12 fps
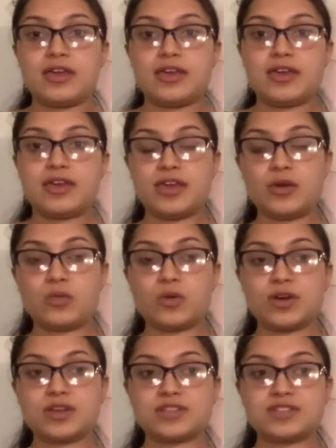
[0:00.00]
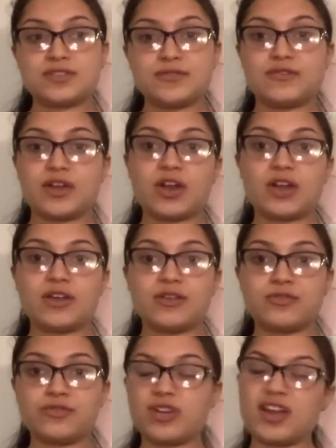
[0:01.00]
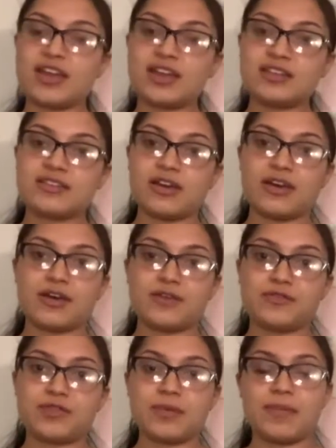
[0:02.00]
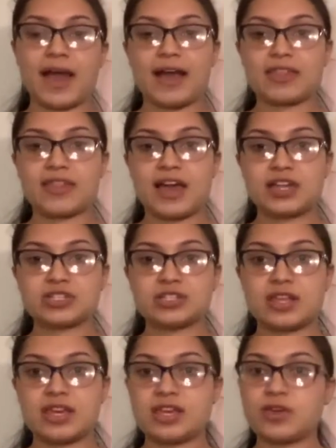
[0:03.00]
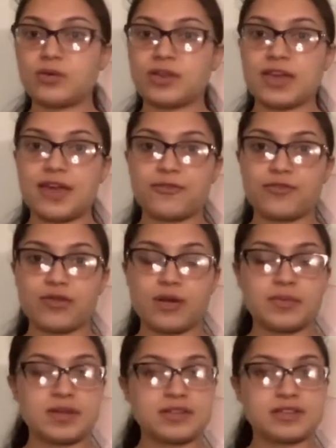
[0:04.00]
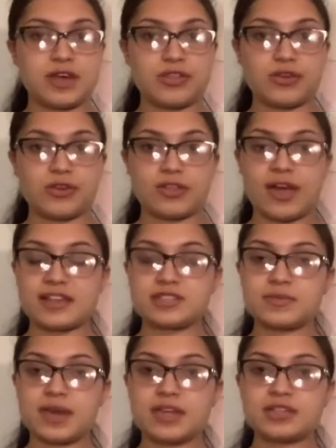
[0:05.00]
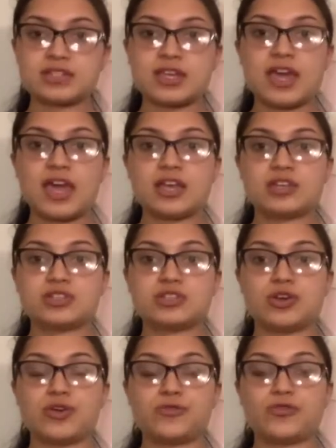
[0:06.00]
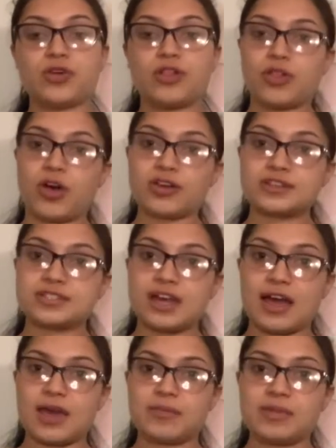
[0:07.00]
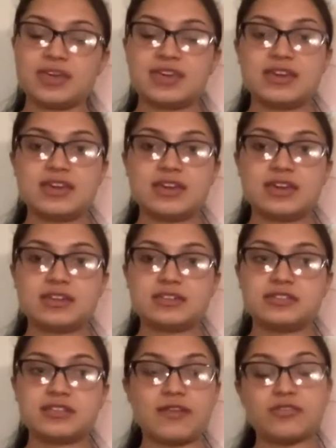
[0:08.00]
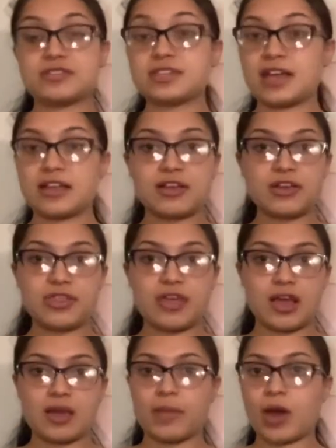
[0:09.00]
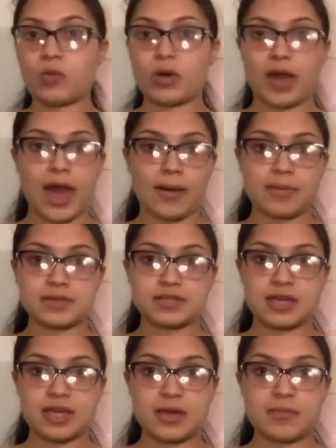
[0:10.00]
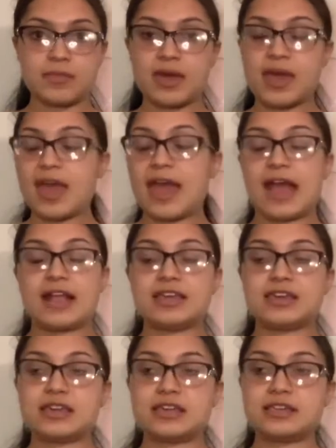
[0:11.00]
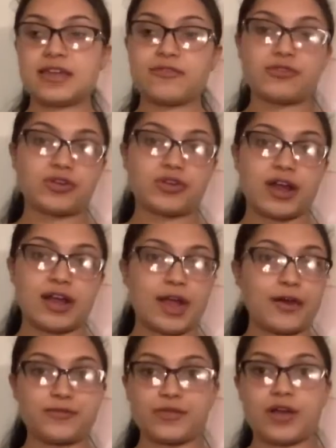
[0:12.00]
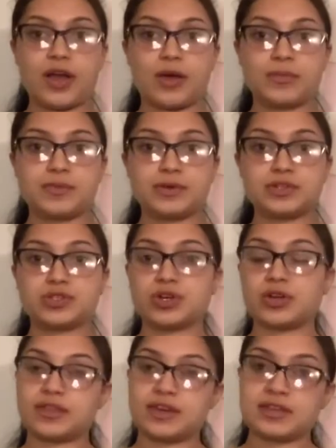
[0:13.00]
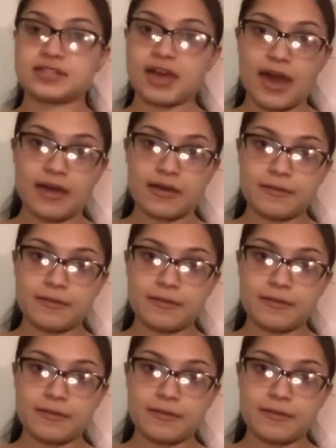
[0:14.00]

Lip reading: He was very afraid of the backlash that he would get from his other classmates, so for a long time he never said anything about what happened to him, and he never cried out for help during the attack.